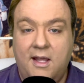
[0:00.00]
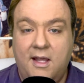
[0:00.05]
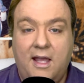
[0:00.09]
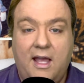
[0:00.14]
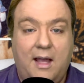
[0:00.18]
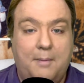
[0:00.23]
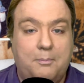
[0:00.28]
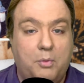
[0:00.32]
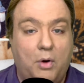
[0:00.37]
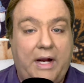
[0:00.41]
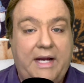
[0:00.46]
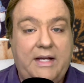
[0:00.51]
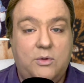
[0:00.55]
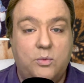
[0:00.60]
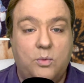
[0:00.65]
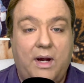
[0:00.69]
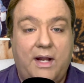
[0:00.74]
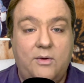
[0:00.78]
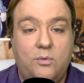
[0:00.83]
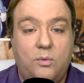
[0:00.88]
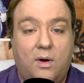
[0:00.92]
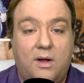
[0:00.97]
A bright
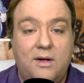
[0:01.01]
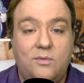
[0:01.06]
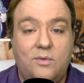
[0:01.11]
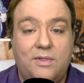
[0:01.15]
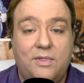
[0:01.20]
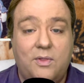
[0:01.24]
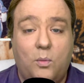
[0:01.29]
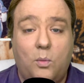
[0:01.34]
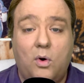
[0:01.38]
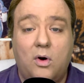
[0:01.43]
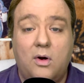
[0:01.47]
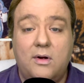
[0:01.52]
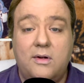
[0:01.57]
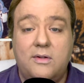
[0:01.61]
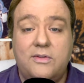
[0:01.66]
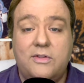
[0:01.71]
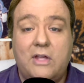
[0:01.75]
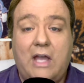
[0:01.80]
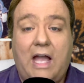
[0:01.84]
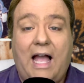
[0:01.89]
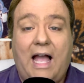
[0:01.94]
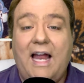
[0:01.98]
red one with the
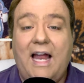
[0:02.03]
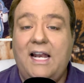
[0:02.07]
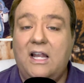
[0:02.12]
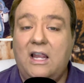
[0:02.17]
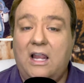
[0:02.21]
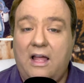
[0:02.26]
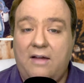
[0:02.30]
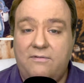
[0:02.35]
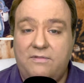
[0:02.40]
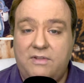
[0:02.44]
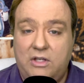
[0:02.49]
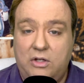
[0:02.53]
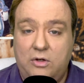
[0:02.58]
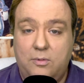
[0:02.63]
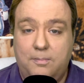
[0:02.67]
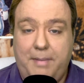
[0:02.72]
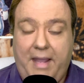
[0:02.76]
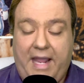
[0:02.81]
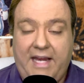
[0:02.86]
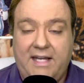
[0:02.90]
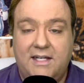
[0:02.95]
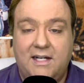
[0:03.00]
words, I love you,
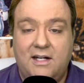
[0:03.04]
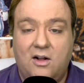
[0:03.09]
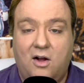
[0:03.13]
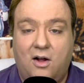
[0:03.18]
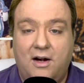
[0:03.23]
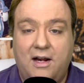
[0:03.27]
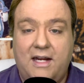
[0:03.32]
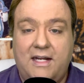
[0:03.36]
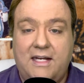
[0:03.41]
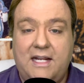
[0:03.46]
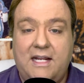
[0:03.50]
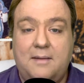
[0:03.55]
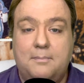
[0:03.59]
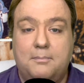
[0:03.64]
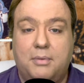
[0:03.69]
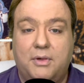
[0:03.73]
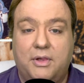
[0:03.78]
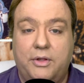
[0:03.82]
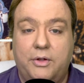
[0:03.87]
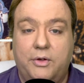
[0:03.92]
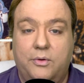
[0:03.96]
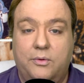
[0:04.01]
painted on it in
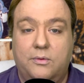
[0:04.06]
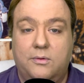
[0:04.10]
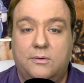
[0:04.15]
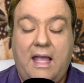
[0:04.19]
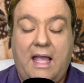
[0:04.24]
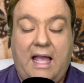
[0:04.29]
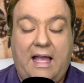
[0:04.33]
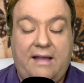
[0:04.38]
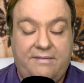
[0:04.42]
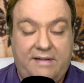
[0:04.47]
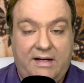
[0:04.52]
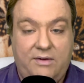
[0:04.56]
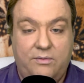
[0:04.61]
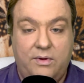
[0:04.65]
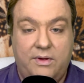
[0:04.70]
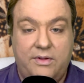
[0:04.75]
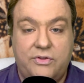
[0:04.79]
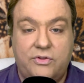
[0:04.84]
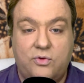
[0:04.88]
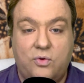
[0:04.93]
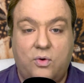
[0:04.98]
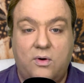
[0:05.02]
blue. Having
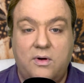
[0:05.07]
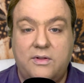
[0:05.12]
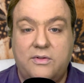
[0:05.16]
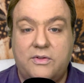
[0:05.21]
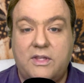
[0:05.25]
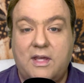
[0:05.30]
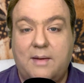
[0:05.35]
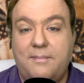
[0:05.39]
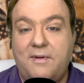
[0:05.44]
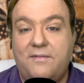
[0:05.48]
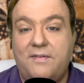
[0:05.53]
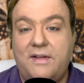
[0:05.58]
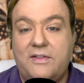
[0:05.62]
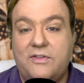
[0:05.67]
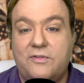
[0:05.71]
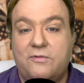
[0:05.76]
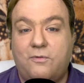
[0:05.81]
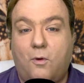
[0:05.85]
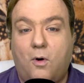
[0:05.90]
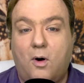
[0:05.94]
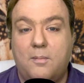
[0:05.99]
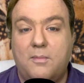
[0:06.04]
restored some of its
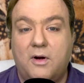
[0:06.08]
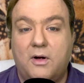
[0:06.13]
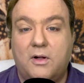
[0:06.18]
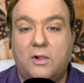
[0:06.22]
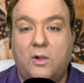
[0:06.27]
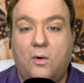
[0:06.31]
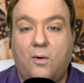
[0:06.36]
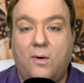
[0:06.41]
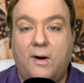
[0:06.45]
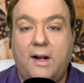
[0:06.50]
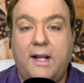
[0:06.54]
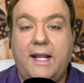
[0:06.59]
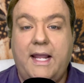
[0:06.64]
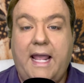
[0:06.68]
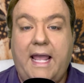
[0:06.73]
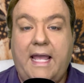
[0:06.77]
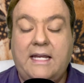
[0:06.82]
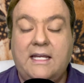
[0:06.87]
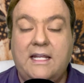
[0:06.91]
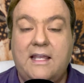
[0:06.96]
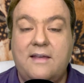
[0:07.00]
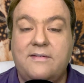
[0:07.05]
former glory
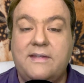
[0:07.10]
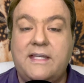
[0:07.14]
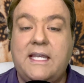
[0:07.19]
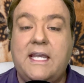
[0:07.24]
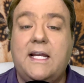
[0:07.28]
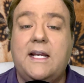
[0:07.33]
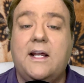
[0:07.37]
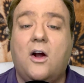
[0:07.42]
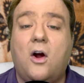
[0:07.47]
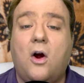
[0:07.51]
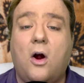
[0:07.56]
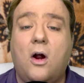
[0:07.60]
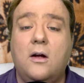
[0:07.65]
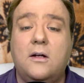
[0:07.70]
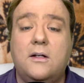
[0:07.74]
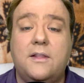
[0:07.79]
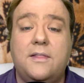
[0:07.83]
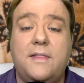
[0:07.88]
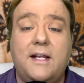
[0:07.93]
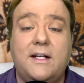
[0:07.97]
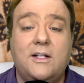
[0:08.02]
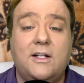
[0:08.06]
and giving it a heart
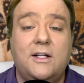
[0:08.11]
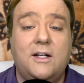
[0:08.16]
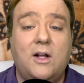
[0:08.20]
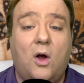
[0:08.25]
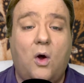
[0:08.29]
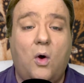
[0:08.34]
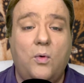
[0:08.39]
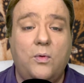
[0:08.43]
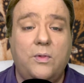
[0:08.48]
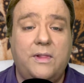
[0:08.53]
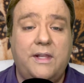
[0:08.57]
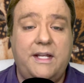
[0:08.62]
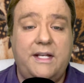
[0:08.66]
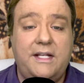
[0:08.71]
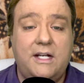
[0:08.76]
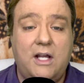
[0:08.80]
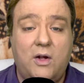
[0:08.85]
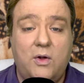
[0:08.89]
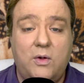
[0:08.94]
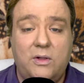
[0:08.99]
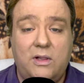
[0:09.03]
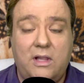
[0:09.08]
that could only
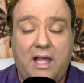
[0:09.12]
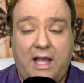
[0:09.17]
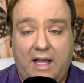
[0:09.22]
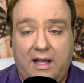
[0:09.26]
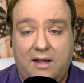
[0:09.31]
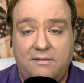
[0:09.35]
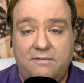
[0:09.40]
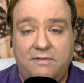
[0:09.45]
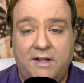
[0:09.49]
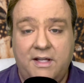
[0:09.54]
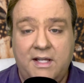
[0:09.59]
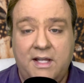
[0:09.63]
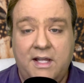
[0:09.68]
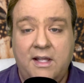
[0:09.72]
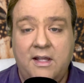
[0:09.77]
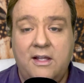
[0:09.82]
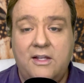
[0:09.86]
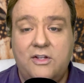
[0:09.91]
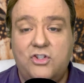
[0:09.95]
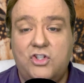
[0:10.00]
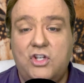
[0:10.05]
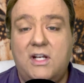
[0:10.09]
know love,
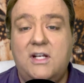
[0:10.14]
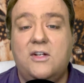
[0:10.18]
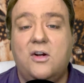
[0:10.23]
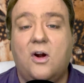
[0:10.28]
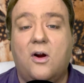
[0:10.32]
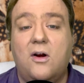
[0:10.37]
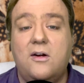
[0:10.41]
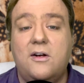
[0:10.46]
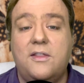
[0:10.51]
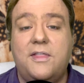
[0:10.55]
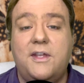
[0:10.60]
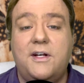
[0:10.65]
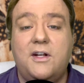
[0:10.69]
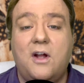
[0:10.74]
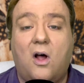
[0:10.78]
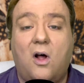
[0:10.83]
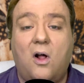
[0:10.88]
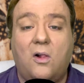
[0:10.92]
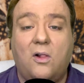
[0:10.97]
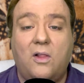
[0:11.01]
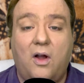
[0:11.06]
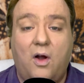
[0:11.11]
she turned the
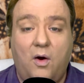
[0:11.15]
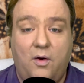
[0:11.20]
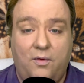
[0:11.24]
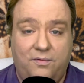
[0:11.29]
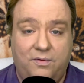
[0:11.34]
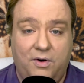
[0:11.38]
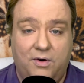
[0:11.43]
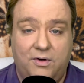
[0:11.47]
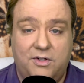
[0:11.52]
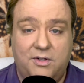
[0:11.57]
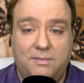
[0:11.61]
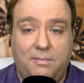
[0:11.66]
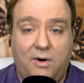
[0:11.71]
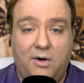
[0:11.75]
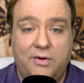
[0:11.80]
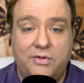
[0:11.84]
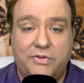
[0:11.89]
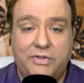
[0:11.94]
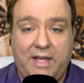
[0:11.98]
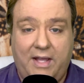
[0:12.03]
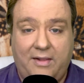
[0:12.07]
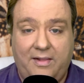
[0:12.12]
doll over to
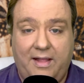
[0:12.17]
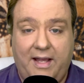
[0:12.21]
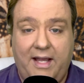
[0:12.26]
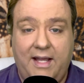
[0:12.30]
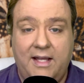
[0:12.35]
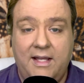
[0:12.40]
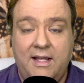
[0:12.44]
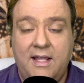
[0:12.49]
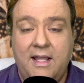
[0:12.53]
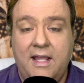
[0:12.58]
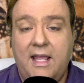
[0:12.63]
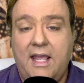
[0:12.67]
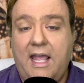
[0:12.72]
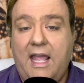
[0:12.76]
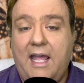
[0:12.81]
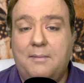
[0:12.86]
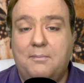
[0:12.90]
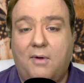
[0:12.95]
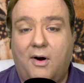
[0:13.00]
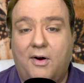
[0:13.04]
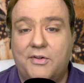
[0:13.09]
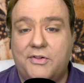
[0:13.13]
Marcella,
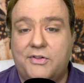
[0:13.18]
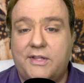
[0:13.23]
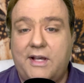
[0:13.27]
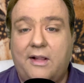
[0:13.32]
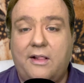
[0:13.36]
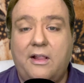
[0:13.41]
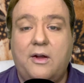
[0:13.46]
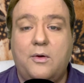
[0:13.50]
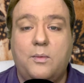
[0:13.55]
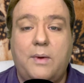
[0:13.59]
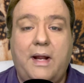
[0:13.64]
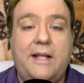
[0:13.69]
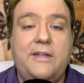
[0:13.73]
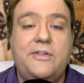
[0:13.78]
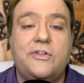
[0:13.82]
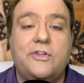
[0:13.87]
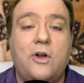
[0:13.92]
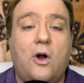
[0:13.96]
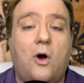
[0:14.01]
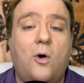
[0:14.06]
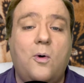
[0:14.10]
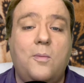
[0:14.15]
and Marcella
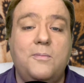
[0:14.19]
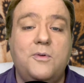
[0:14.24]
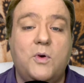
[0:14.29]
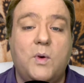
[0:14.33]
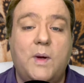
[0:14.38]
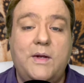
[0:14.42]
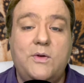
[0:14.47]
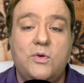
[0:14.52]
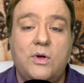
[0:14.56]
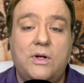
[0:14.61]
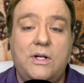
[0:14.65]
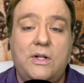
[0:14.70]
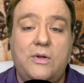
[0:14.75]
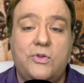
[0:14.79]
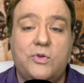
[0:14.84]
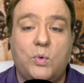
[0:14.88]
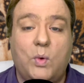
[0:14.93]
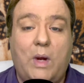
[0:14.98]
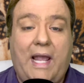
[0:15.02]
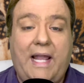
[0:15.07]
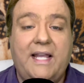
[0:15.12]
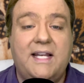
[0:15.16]
raced home to
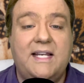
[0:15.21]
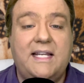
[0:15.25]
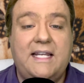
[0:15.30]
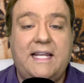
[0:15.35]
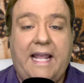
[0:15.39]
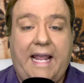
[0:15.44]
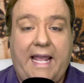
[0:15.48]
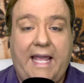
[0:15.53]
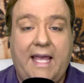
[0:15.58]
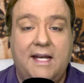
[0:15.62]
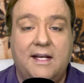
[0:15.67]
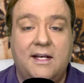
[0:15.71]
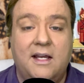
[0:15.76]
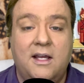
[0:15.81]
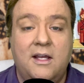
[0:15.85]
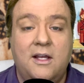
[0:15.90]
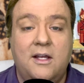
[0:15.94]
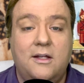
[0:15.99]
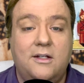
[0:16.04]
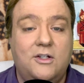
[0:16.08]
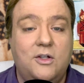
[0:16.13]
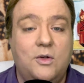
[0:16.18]
introduce Raggedy Ann
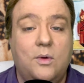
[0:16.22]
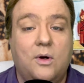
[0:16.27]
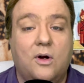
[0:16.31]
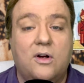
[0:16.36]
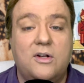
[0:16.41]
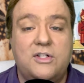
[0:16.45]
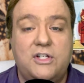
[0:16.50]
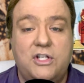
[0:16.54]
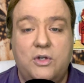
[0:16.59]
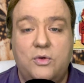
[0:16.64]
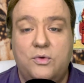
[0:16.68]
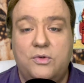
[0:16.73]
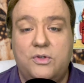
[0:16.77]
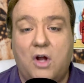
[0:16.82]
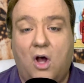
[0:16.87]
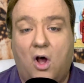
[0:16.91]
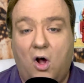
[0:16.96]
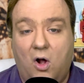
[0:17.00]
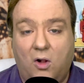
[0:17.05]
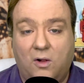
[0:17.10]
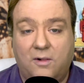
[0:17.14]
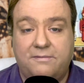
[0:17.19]
to her new
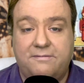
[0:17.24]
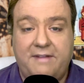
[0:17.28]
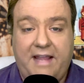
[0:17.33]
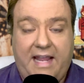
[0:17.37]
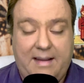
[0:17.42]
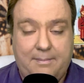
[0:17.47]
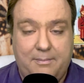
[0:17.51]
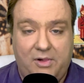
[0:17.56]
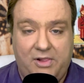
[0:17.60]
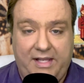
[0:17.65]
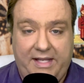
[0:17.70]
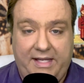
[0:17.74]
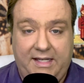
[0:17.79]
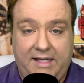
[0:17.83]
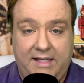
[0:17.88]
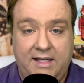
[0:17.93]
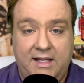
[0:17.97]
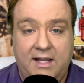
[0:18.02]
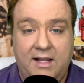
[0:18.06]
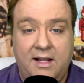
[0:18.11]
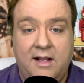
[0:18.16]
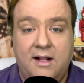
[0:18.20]
doll family
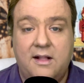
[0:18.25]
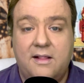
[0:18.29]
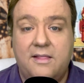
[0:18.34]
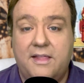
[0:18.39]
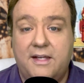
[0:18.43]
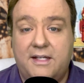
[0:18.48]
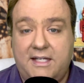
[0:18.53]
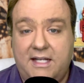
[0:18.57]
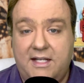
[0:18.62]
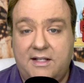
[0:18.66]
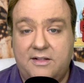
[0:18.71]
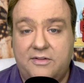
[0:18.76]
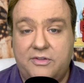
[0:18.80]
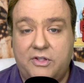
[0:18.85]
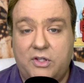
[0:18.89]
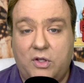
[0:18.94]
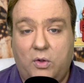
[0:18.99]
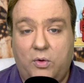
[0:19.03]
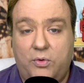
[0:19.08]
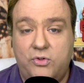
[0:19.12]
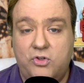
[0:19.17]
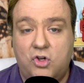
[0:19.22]
the tin
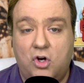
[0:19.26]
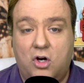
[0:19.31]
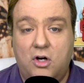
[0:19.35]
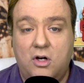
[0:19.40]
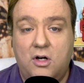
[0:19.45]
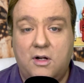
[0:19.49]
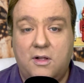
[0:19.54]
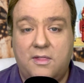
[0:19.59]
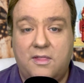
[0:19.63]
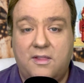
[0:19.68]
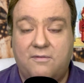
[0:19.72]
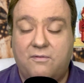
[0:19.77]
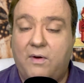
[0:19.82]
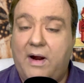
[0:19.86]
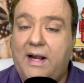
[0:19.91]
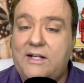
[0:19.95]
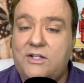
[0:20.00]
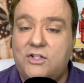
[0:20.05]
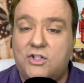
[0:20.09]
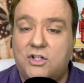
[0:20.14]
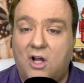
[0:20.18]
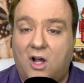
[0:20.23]
soldier, the
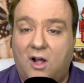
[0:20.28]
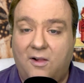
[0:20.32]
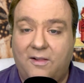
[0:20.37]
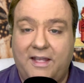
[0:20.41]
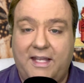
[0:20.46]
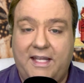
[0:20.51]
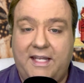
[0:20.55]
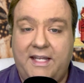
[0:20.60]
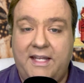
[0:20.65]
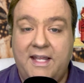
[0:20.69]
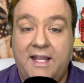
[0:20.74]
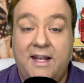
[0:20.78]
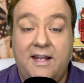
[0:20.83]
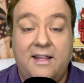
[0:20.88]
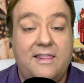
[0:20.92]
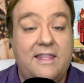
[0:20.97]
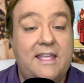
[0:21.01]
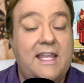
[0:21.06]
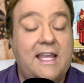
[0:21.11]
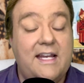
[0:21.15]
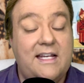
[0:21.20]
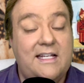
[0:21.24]
French dolly,
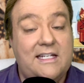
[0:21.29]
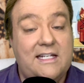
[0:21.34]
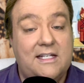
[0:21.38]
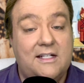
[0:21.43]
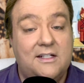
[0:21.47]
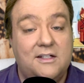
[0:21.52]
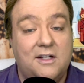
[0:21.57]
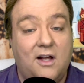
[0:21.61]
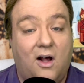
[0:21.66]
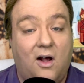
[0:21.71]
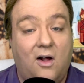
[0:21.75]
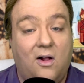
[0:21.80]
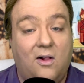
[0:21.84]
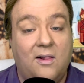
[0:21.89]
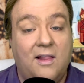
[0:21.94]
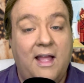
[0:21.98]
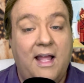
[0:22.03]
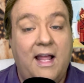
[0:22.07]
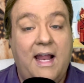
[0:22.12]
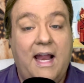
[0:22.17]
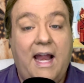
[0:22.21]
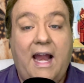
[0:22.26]
the Indian doll,
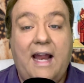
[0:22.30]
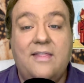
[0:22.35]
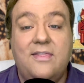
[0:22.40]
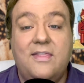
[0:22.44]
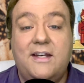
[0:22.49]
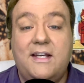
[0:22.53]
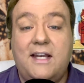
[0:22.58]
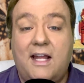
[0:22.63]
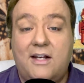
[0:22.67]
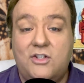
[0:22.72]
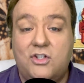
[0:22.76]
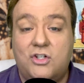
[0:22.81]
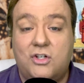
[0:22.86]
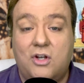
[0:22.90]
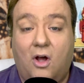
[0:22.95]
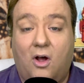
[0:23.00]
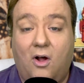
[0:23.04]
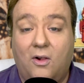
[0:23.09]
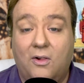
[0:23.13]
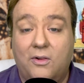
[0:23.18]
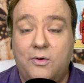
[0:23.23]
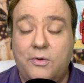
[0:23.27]
and the Dutch
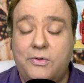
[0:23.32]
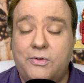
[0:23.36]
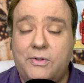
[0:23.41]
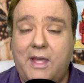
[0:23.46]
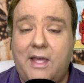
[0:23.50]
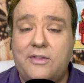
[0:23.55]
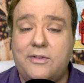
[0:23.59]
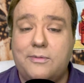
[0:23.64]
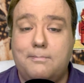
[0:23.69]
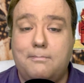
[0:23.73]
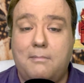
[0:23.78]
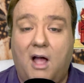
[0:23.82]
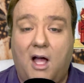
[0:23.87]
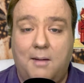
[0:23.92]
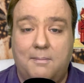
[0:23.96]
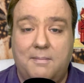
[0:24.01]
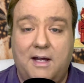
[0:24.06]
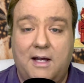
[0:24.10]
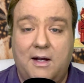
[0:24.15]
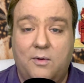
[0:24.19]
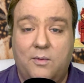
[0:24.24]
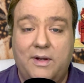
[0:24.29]
doll who says
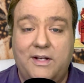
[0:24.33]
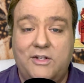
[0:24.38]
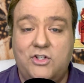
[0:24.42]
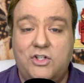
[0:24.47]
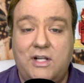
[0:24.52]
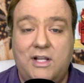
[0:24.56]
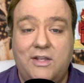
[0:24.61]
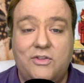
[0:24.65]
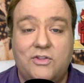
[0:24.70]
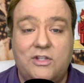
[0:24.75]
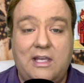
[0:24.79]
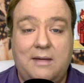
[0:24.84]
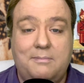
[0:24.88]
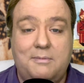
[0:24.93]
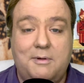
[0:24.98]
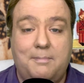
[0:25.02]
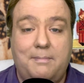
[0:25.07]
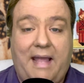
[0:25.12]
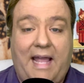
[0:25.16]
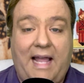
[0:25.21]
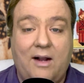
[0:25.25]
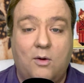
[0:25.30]
Mama when she is
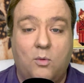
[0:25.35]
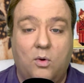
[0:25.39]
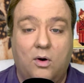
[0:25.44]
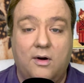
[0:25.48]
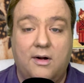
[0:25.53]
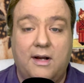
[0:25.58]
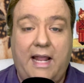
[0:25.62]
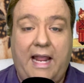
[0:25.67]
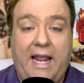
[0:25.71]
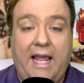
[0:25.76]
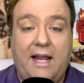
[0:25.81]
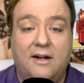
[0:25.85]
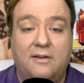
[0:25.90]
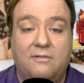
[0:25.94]
tipped backward and